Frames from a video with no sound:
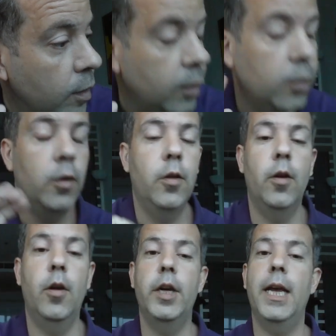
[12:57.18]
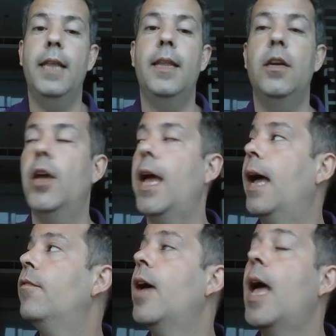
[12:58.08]
Good, and then you have
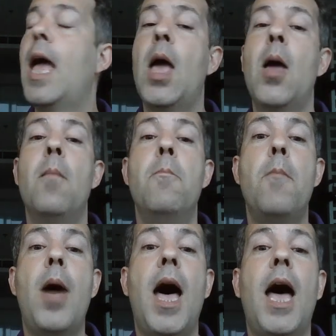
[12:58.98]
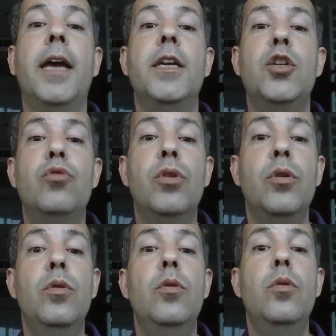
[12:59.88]
my
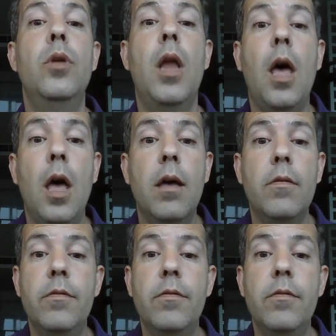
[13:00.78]
true love,